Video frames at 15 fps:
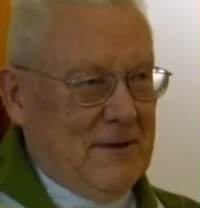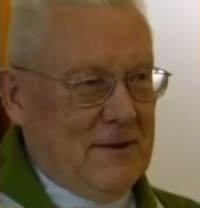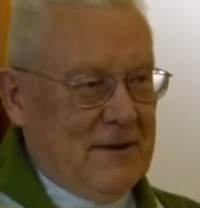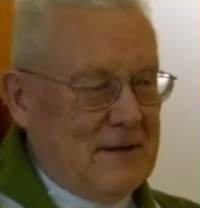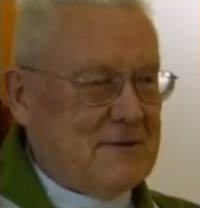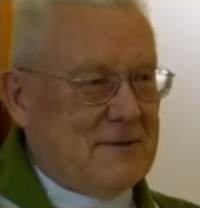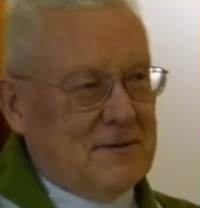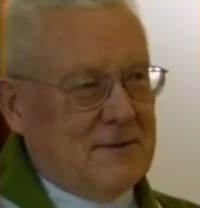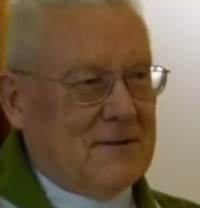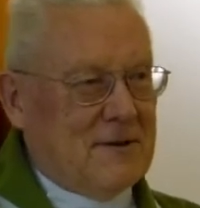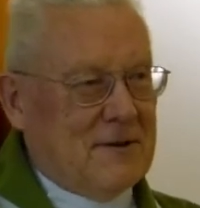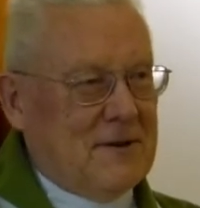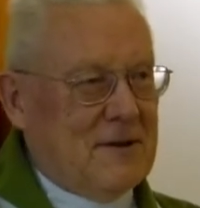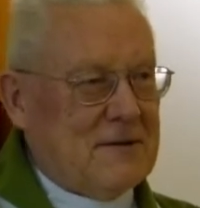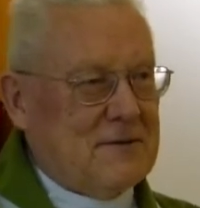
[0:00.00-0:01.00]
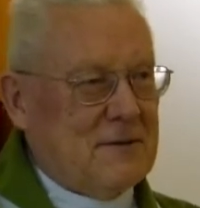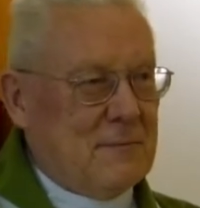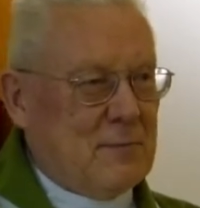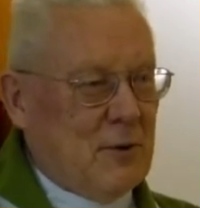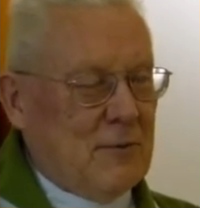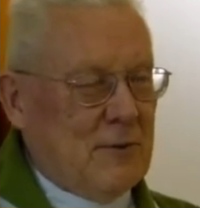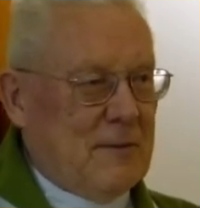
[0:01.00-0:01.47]
And that's
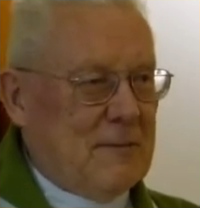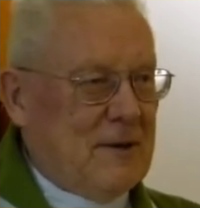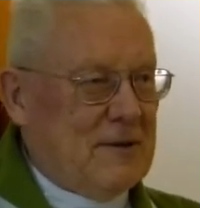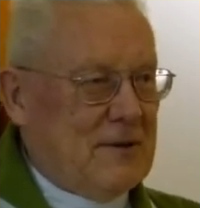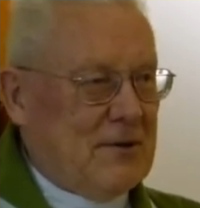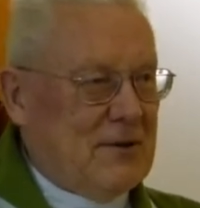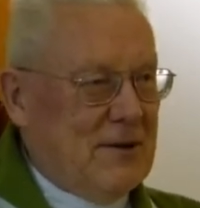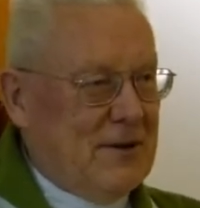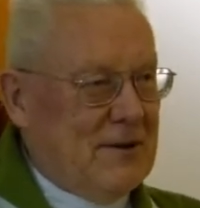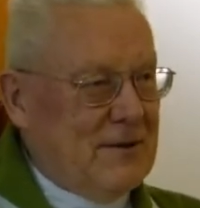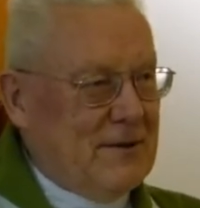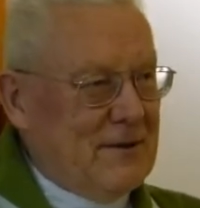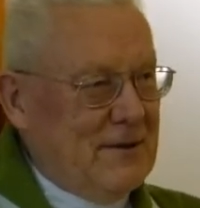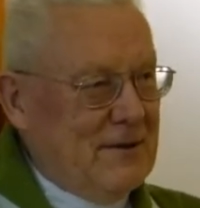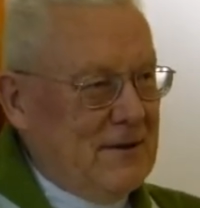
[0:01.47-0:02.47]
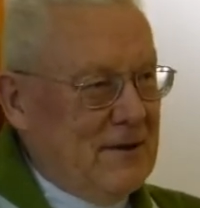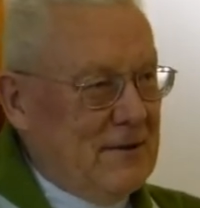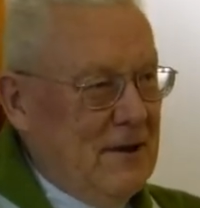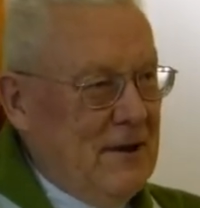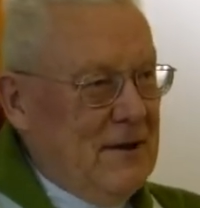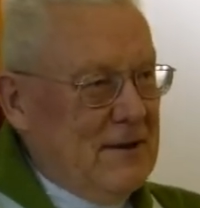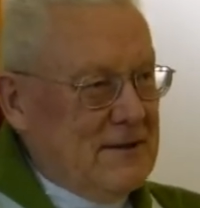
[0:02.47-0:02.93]
the problem. That
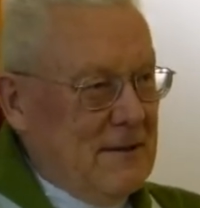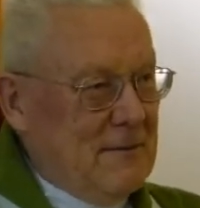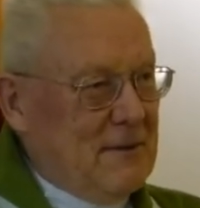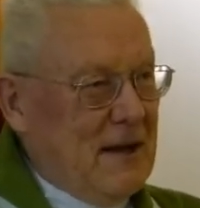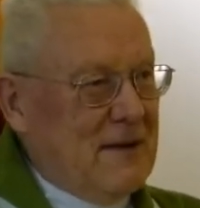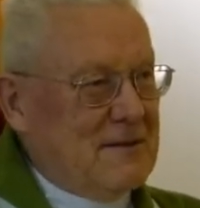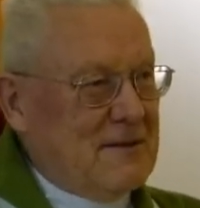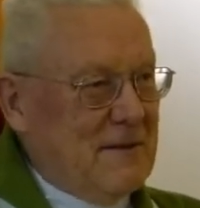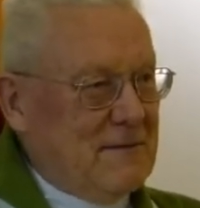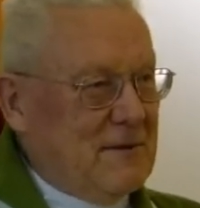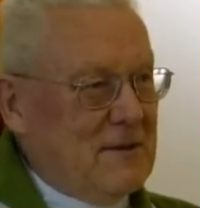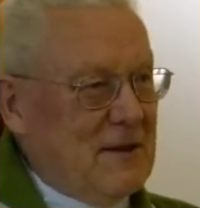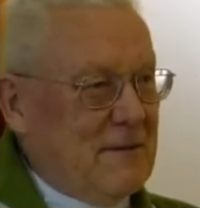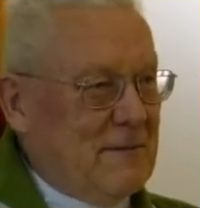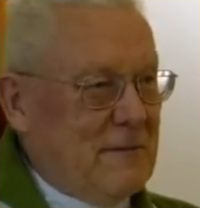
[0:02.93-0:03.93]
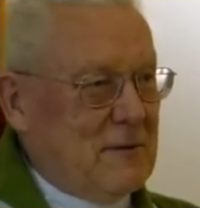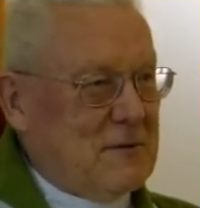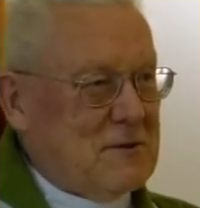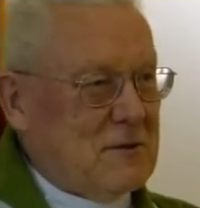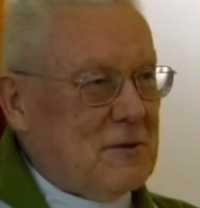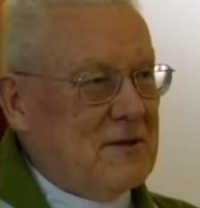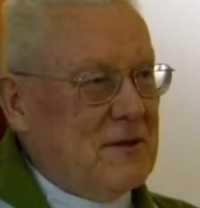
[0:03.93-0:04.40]
sometimes after that
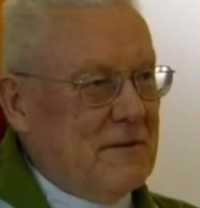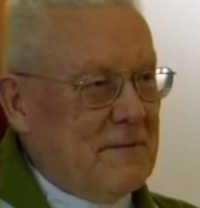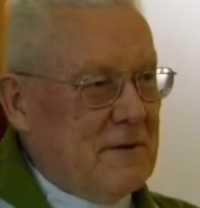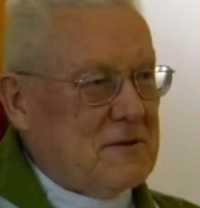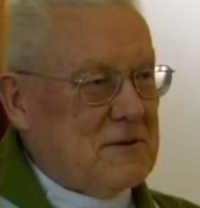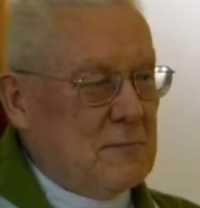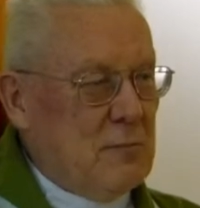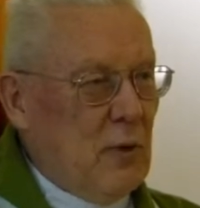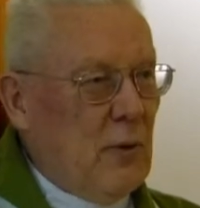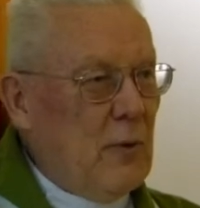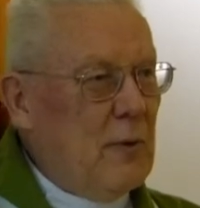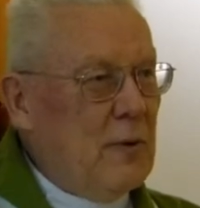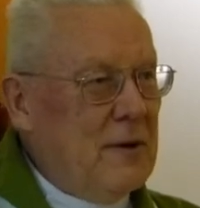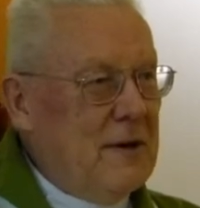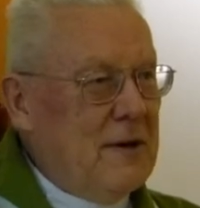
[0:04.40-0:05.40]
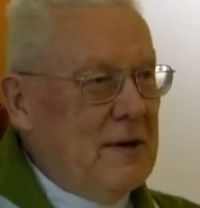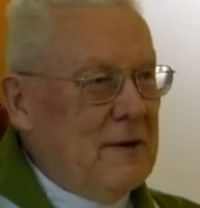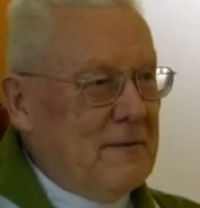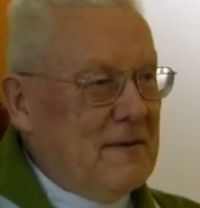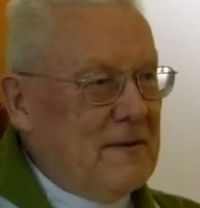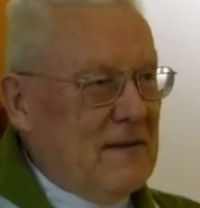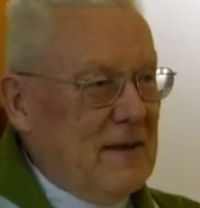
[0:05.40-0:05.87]
first blow,
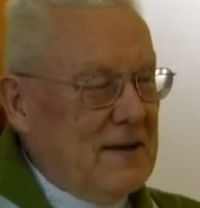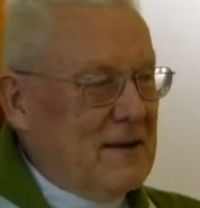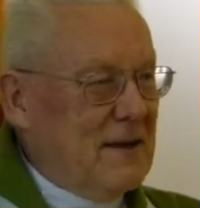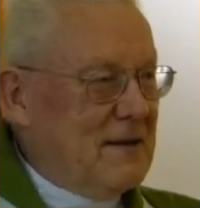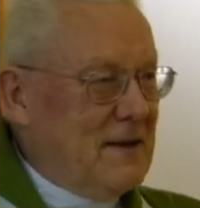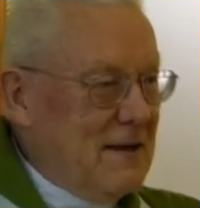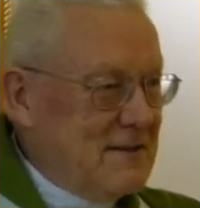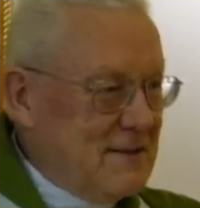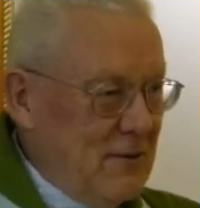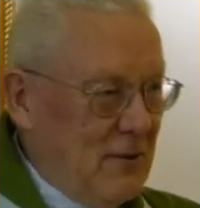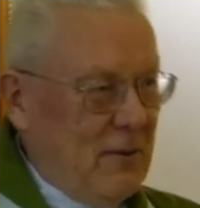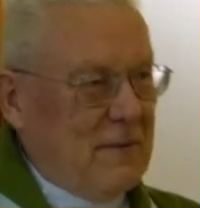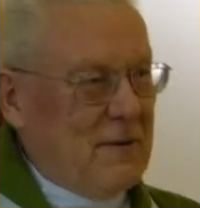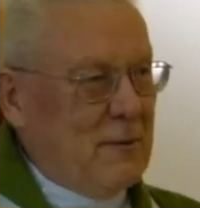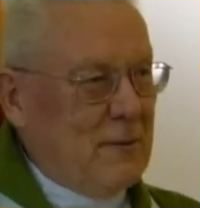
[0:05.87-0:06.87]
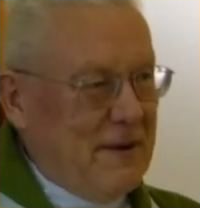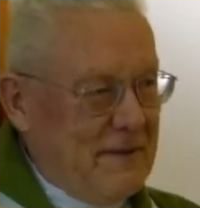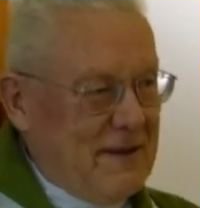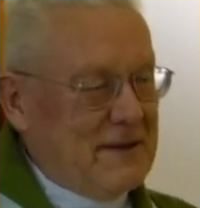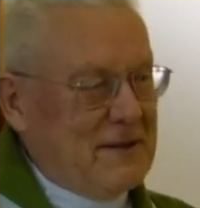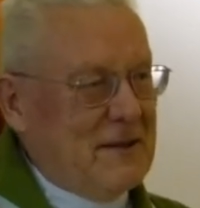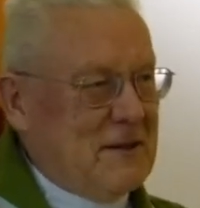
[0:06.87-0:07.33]
we think that that's over,
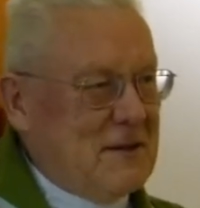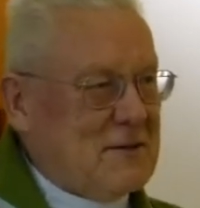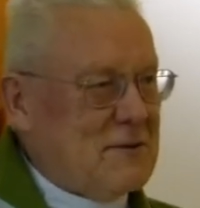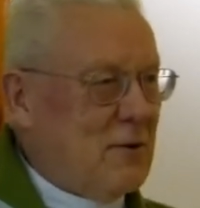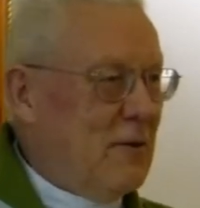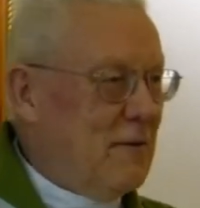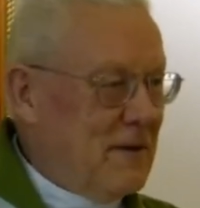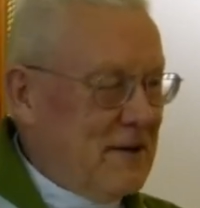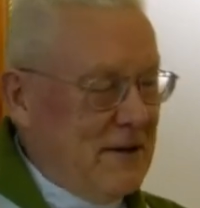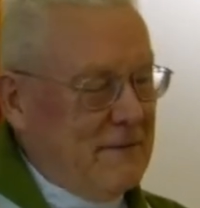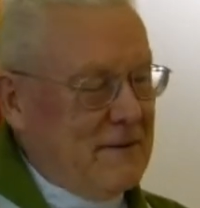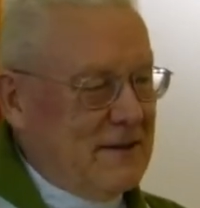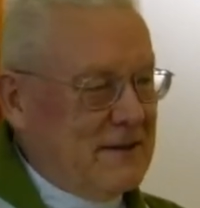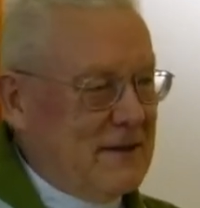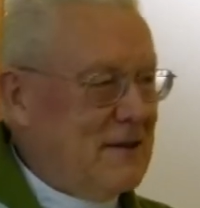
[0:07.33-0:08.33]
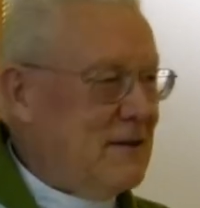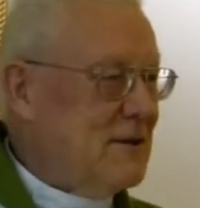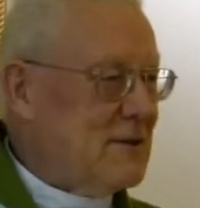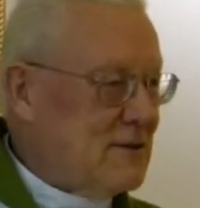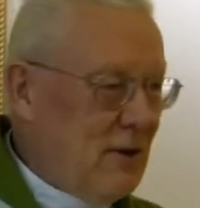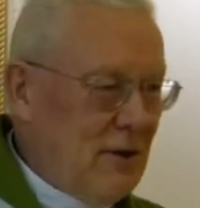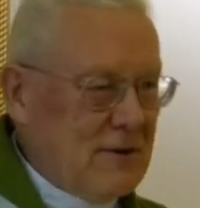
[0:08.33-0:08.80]
everything is over, everything
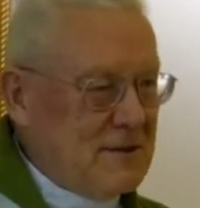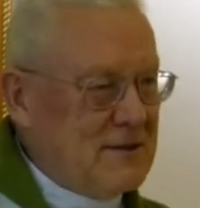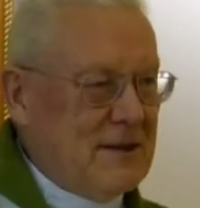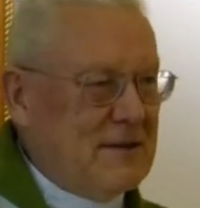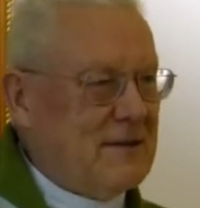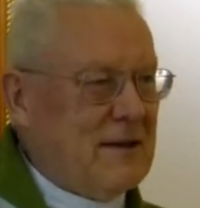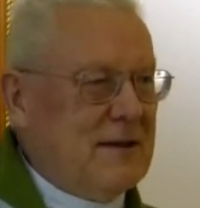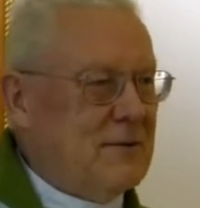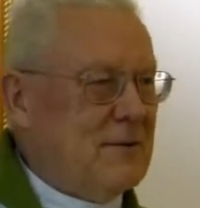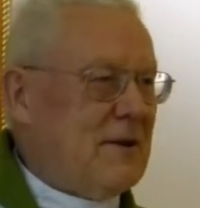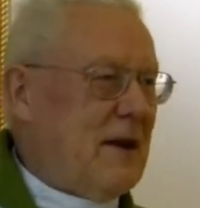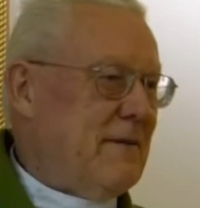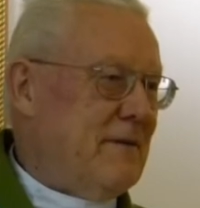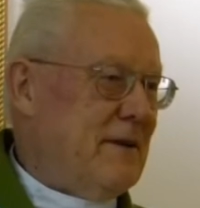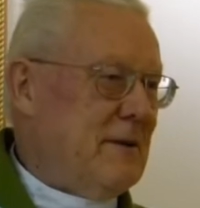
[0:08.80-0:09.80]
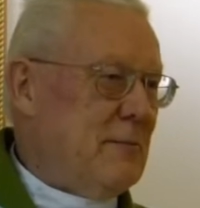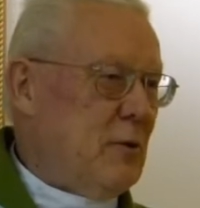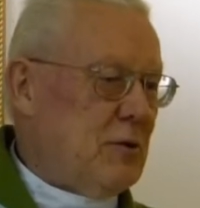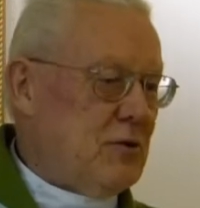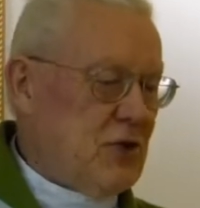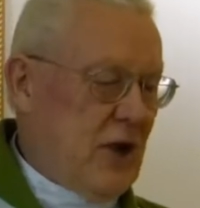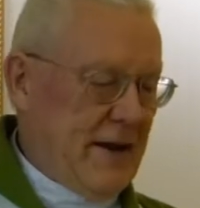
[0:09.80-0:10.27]
is lost, and I don't have any
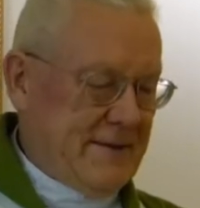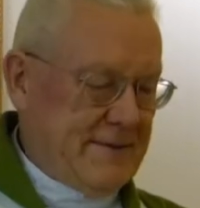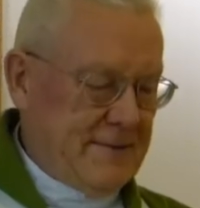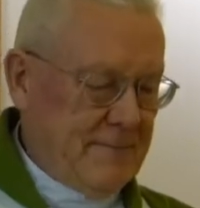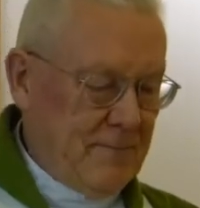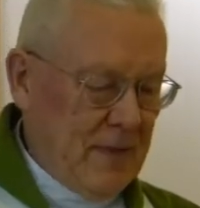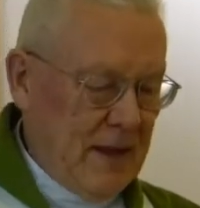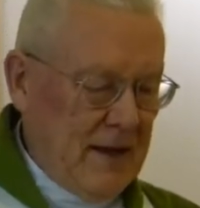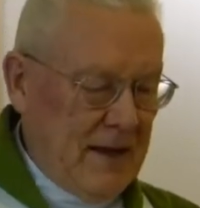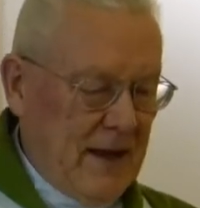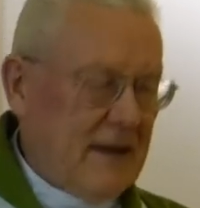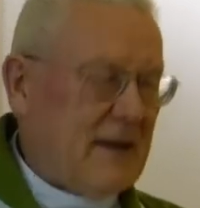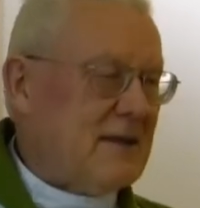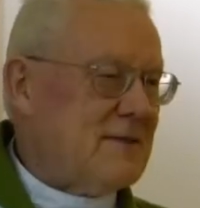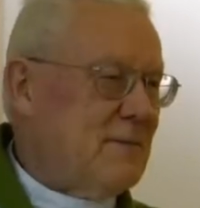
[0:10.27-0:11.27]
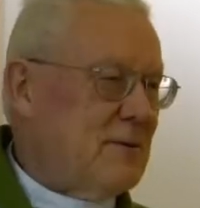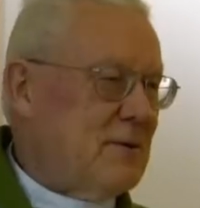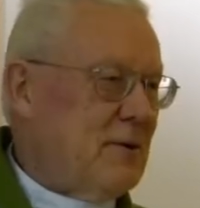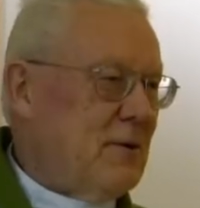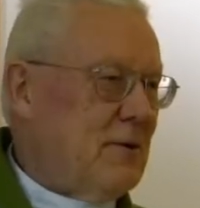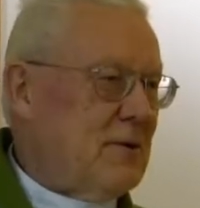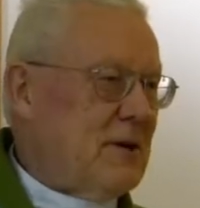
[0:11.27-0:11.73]
more chance. And that's what
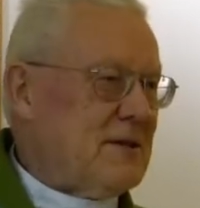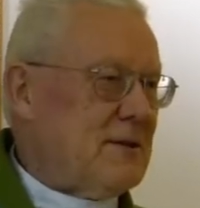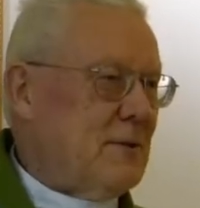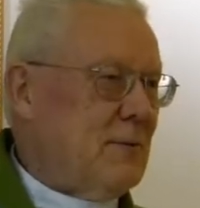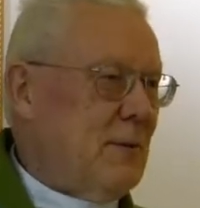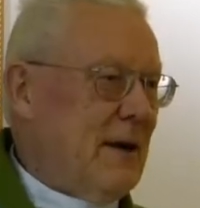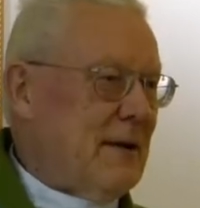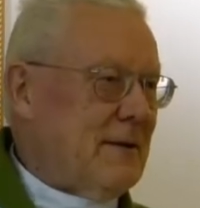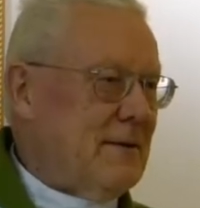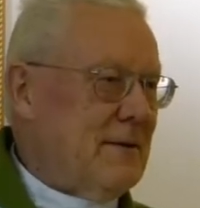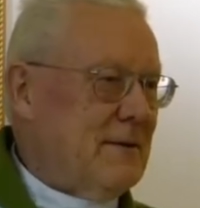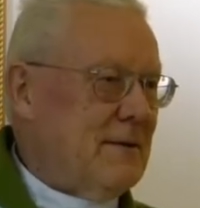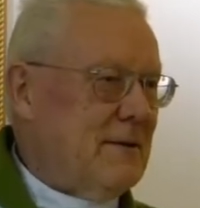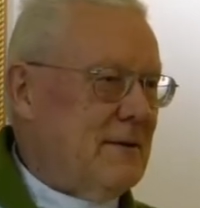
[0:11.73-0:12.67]
the Lord does not want.